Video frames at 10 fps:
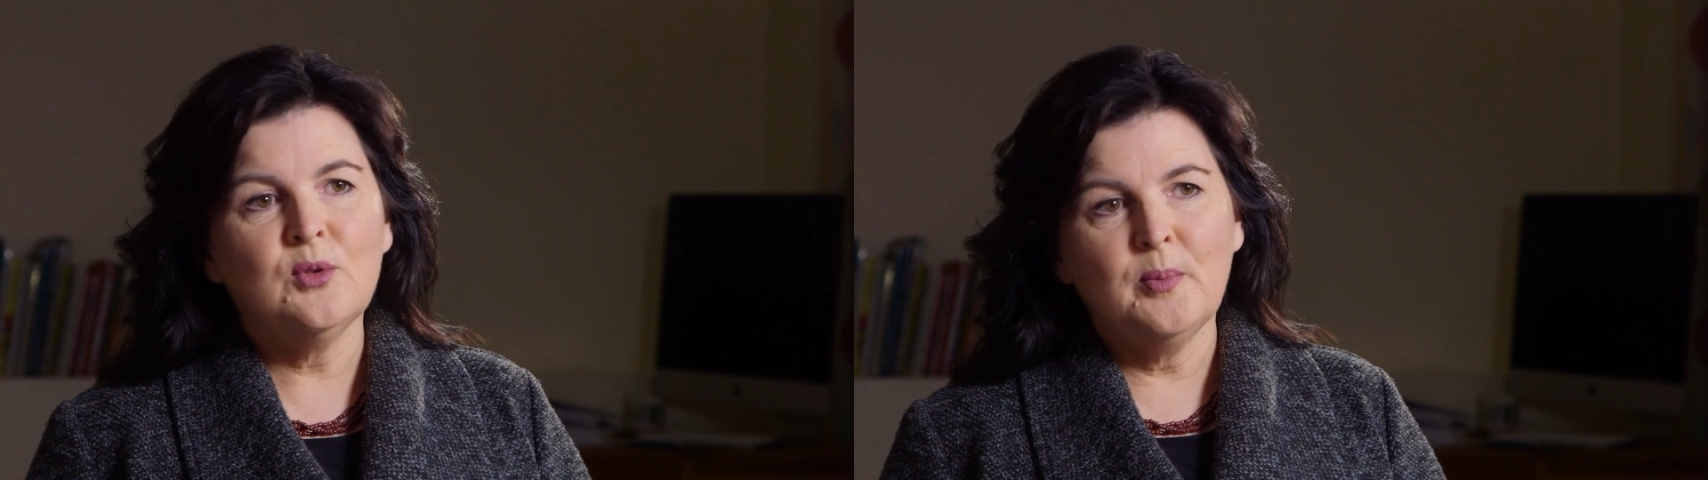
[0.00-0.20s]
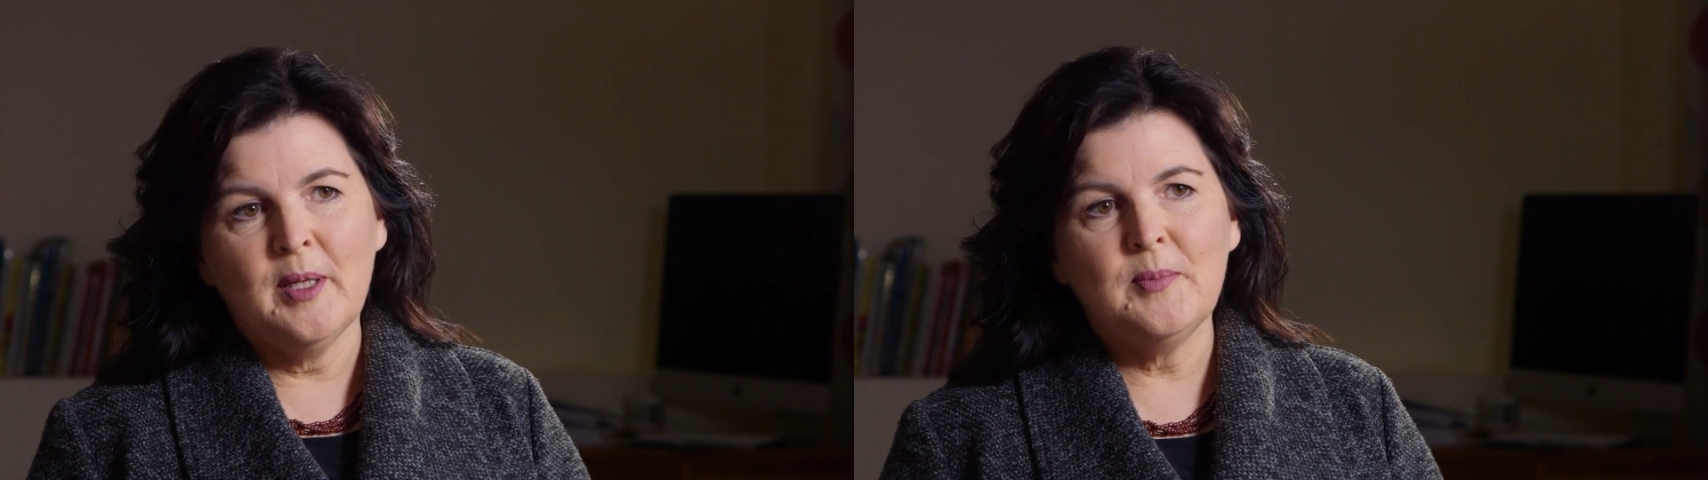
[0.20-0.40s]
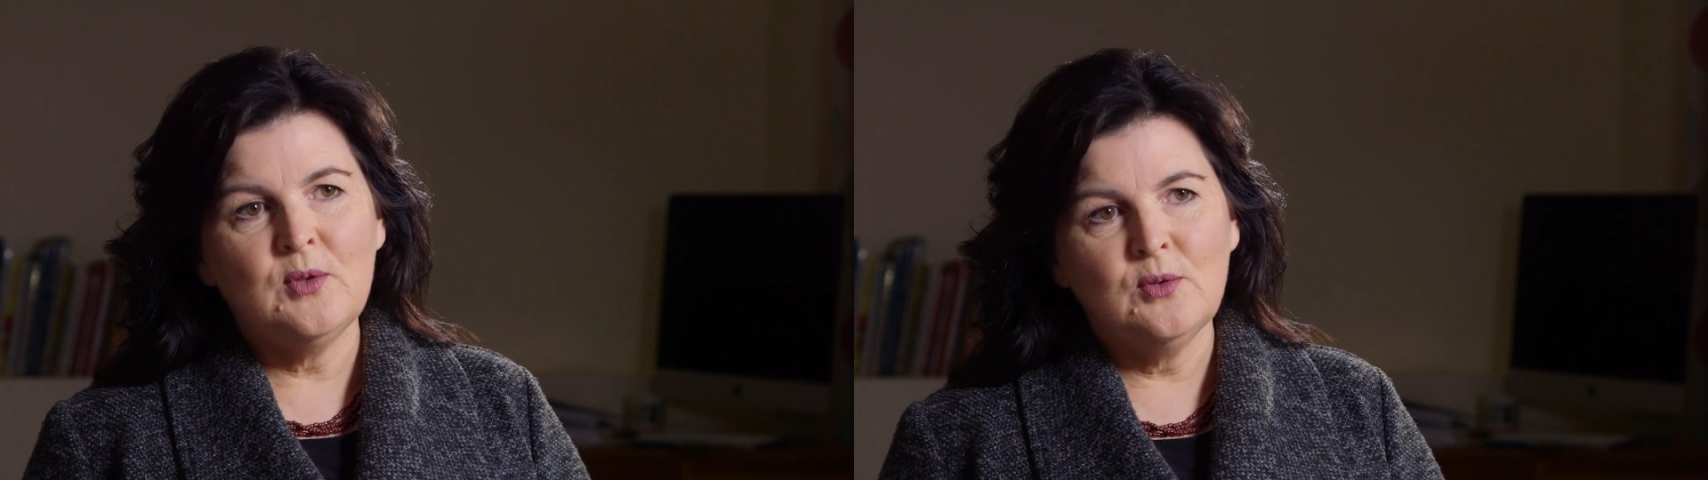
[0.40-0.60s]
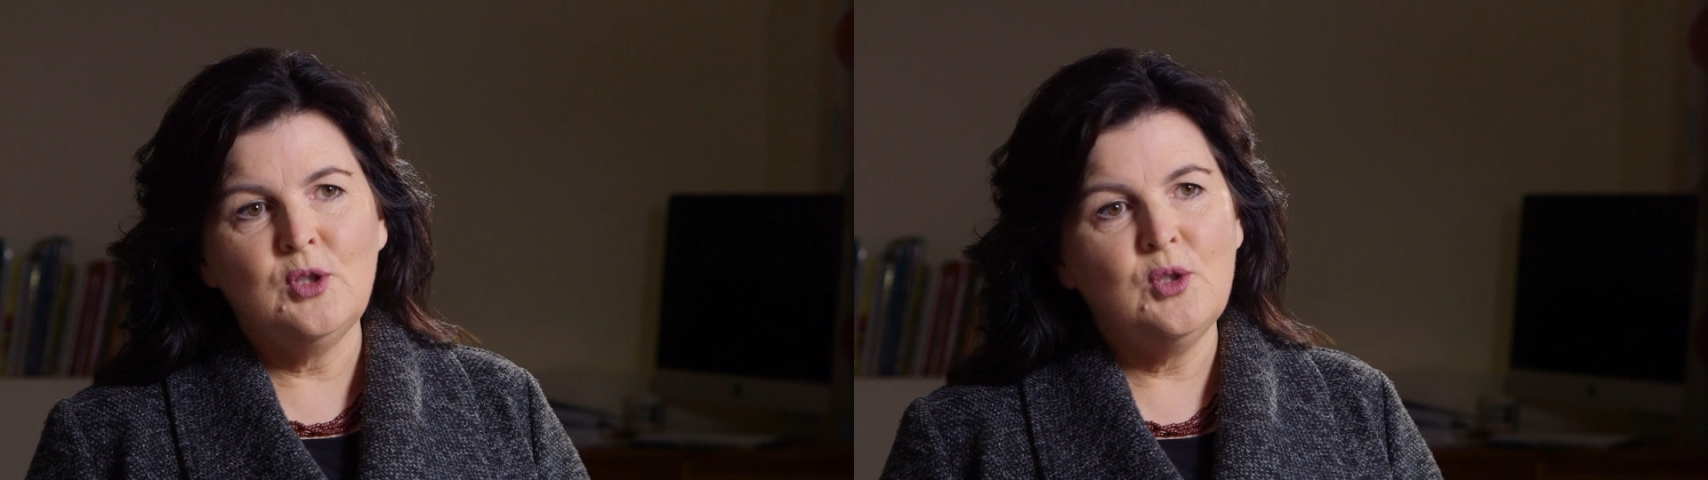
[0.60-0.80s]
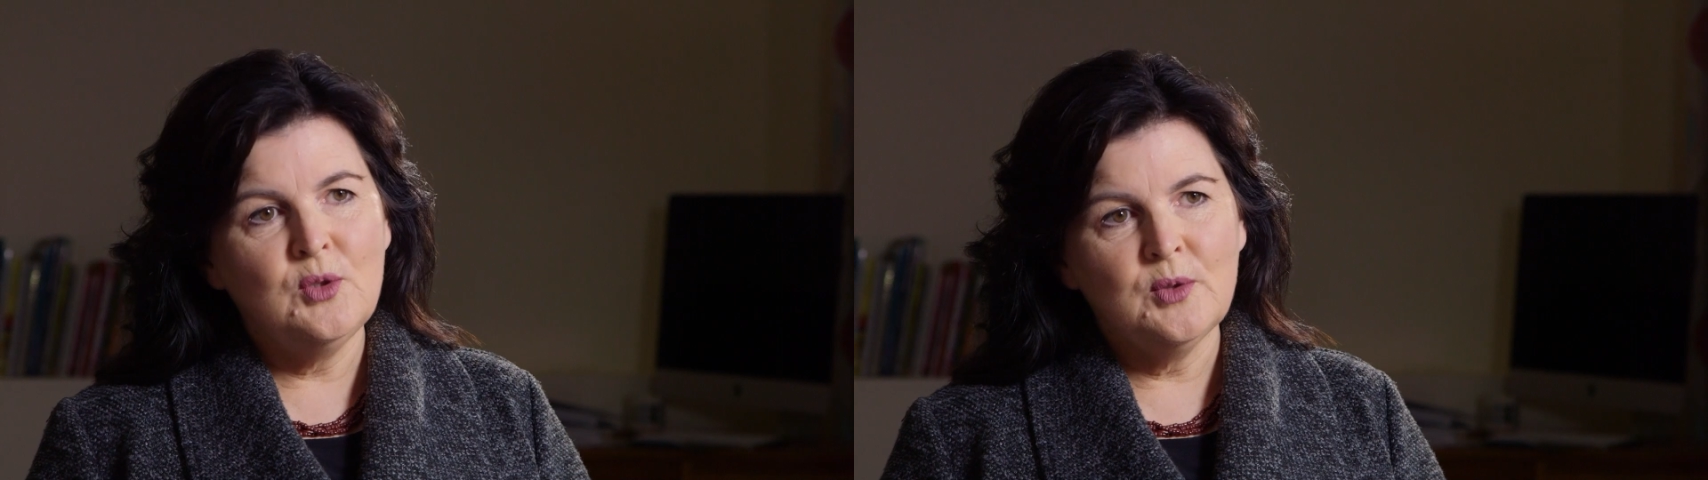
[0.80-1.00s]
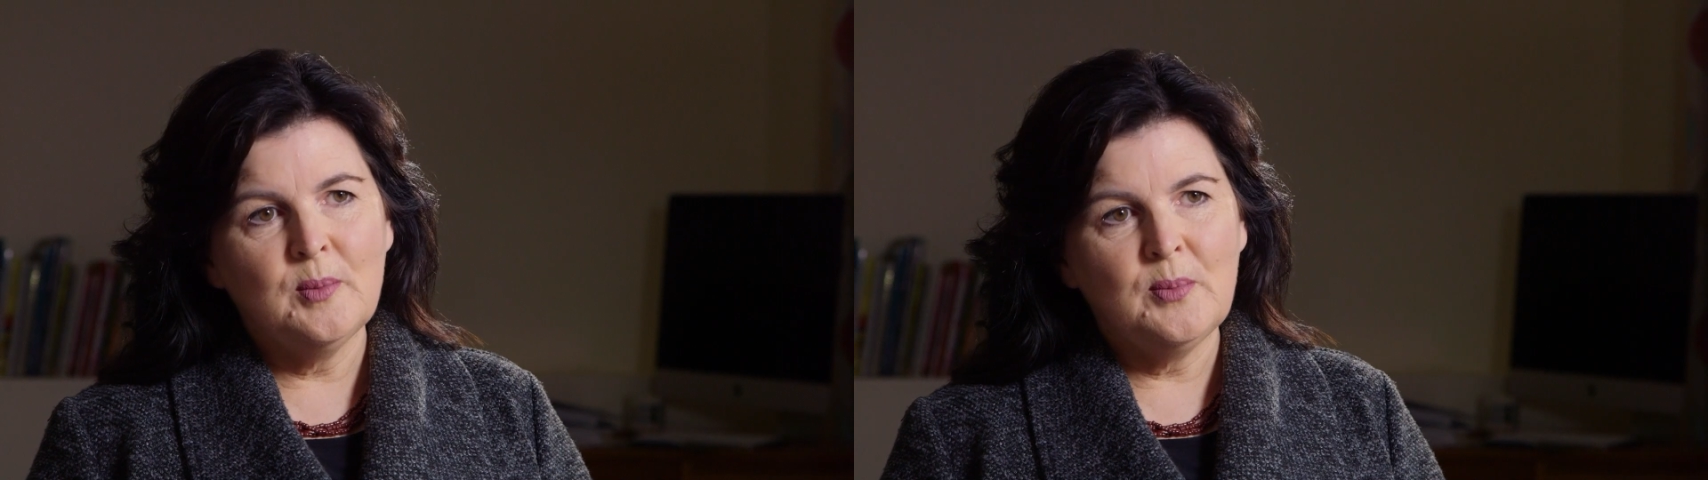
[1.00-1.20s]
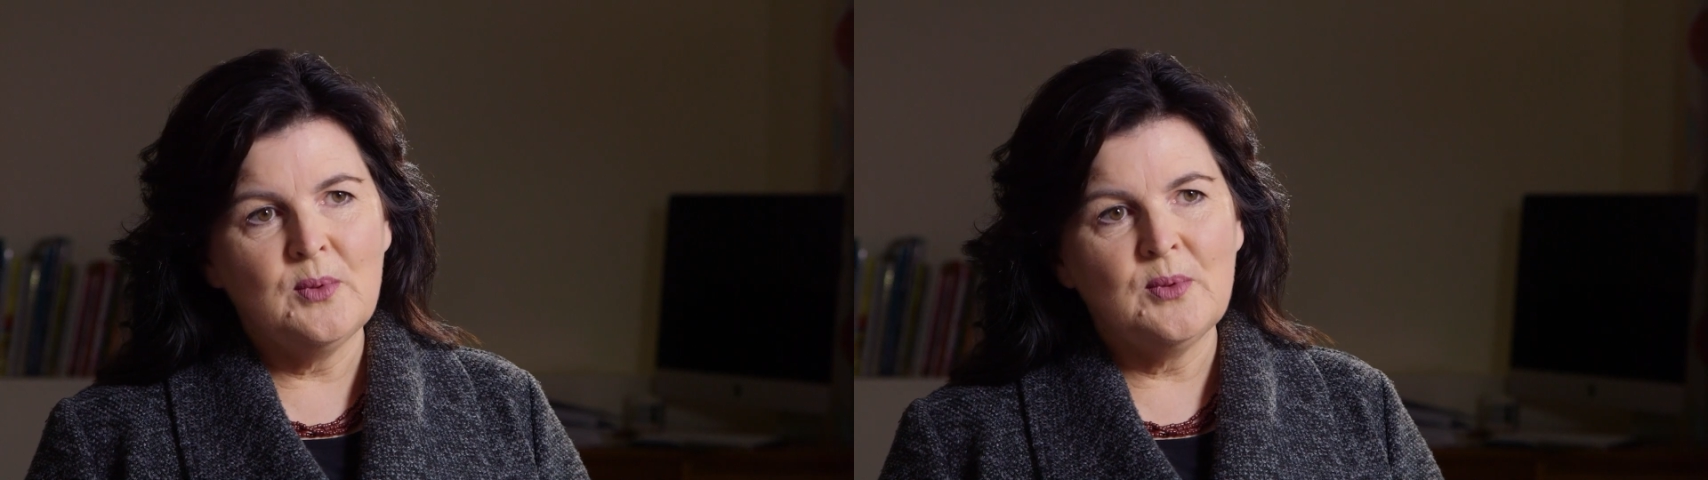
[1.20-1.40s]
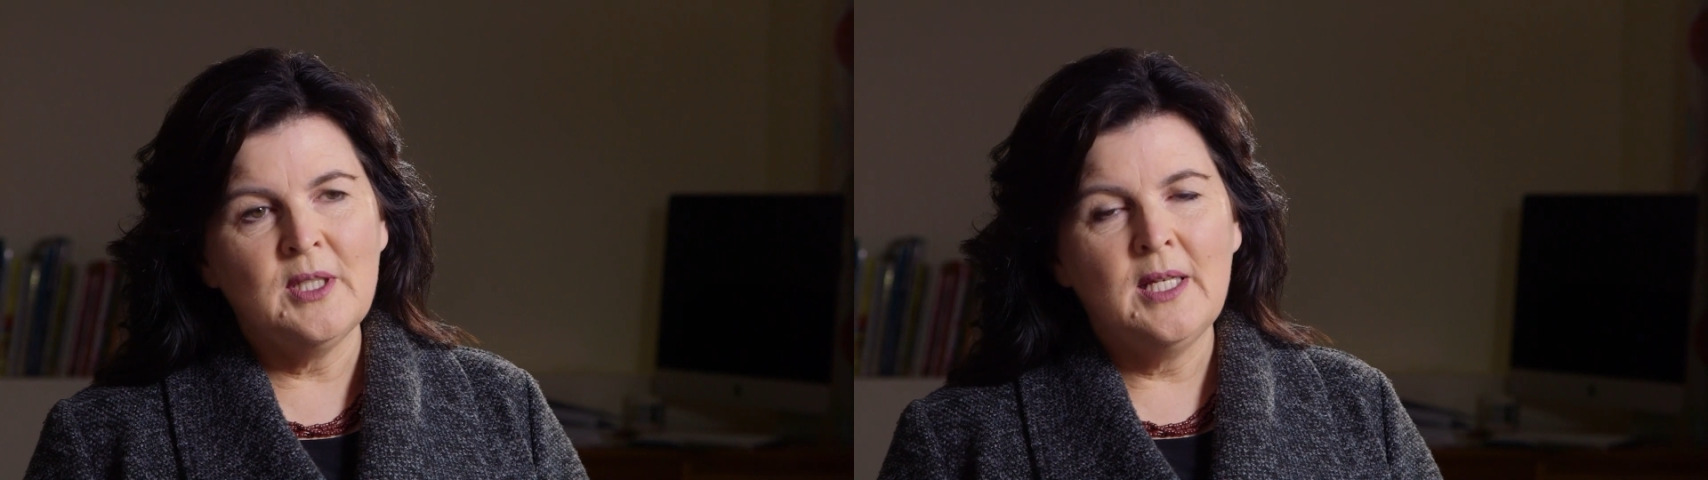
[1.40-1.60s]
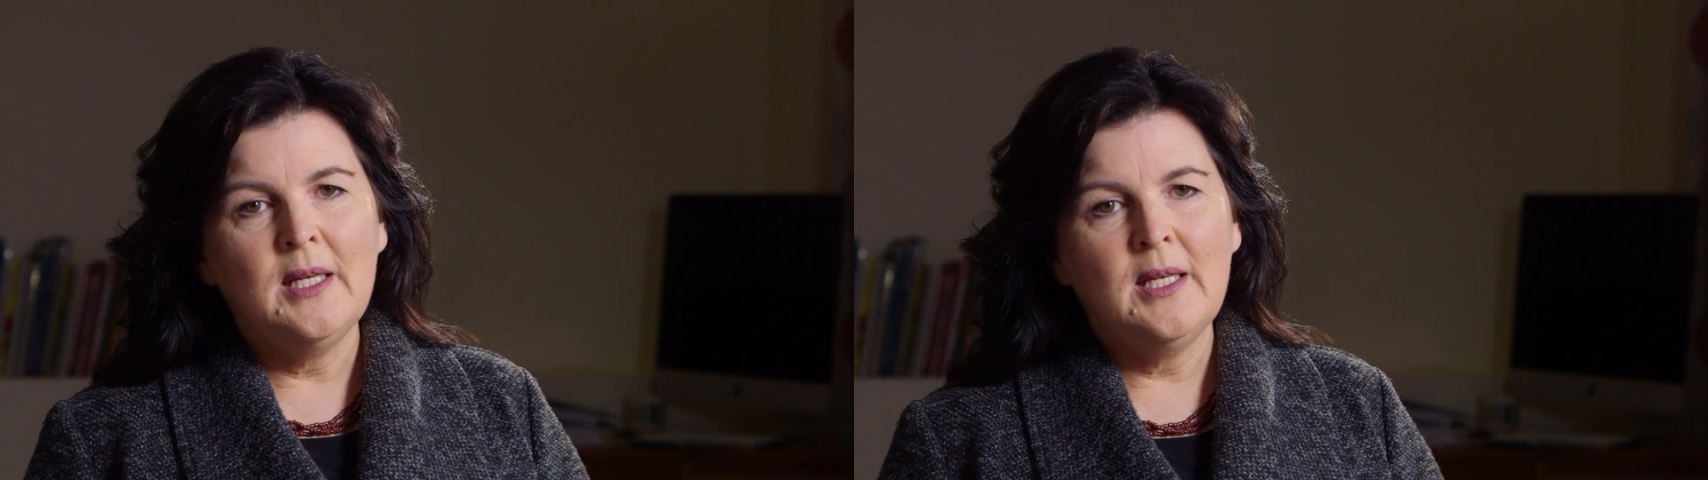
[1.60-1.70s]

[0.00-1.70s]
or perhaps you're new to a board,